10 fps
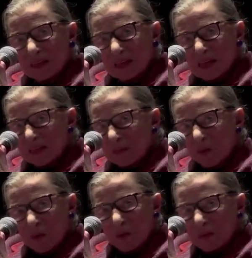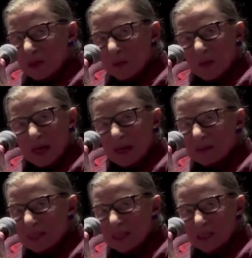And the more women who are
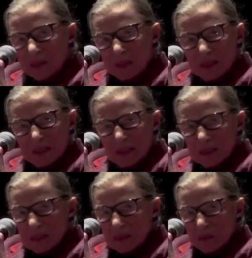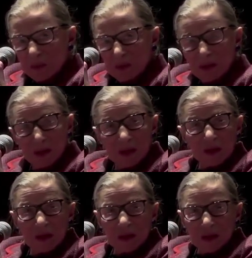out there doing things, the more
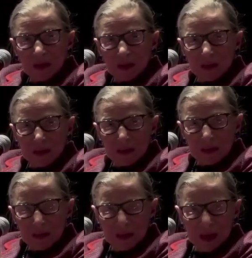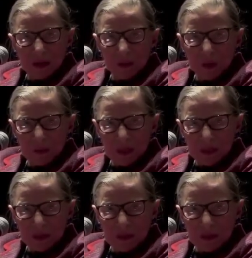younger women